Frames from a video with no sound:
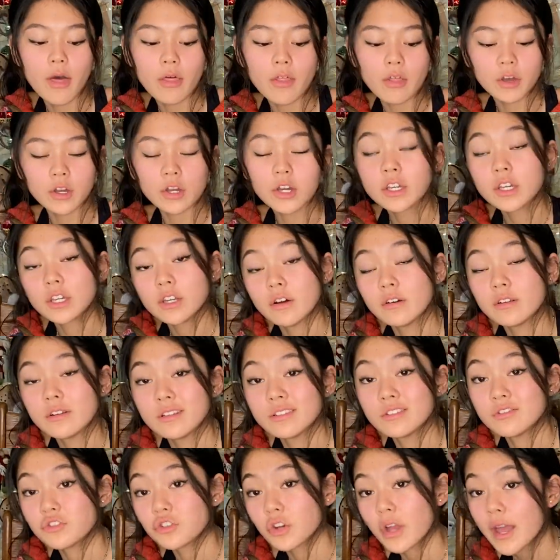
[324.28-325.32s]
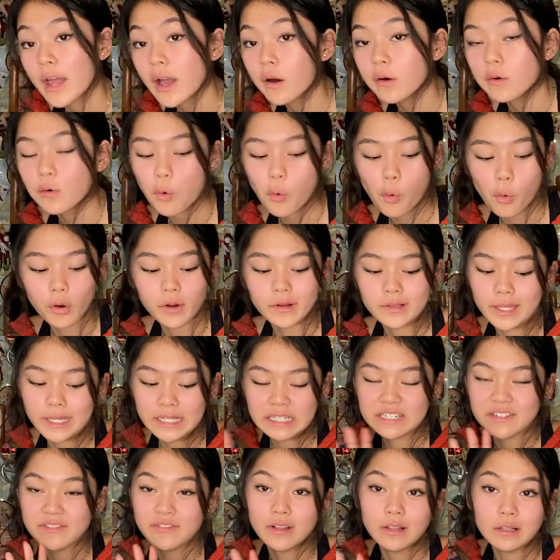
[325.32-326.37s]
the cookie dough doesn't dry out or like
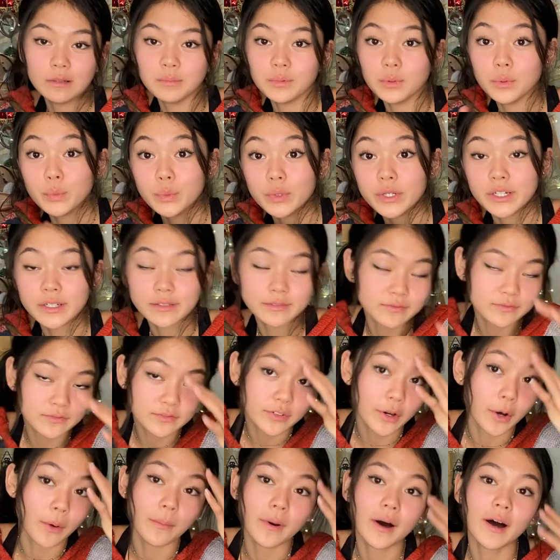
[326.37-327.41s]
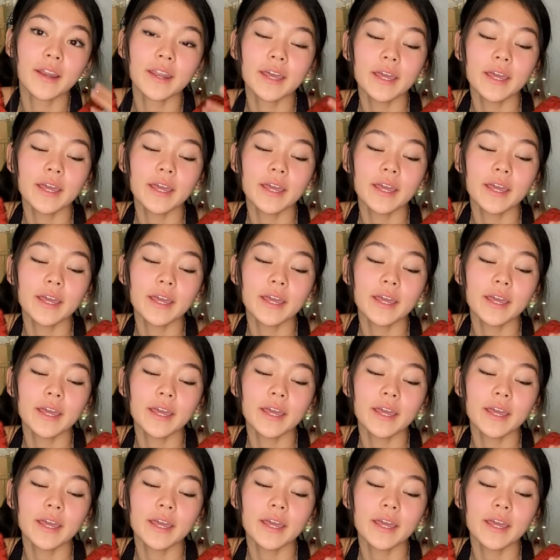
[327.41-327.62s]
develop a weird film on